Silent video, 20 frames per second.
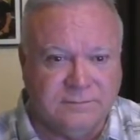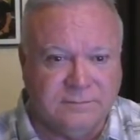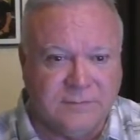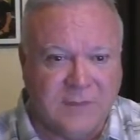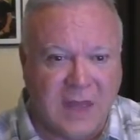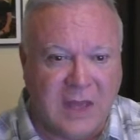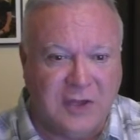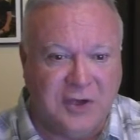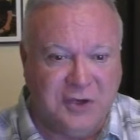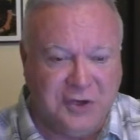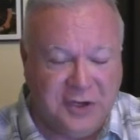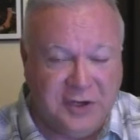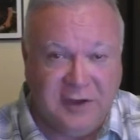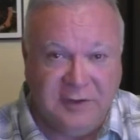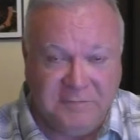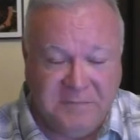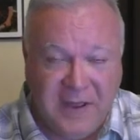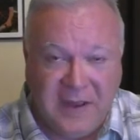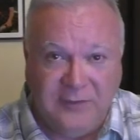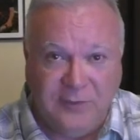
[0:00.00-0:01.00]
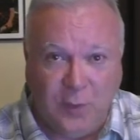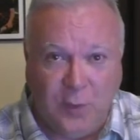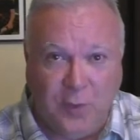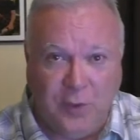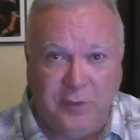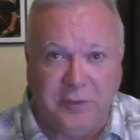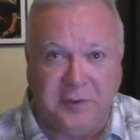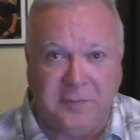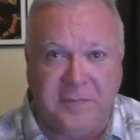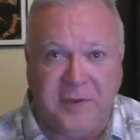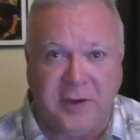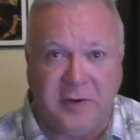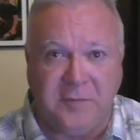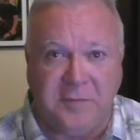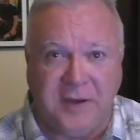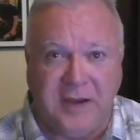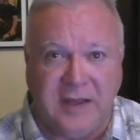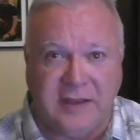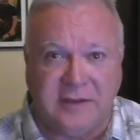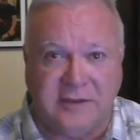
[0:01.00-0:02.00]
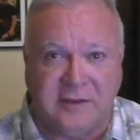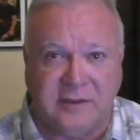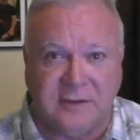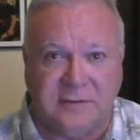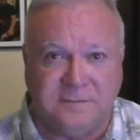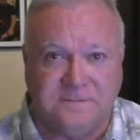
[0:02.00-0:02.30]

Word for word: and could have made the world a better place.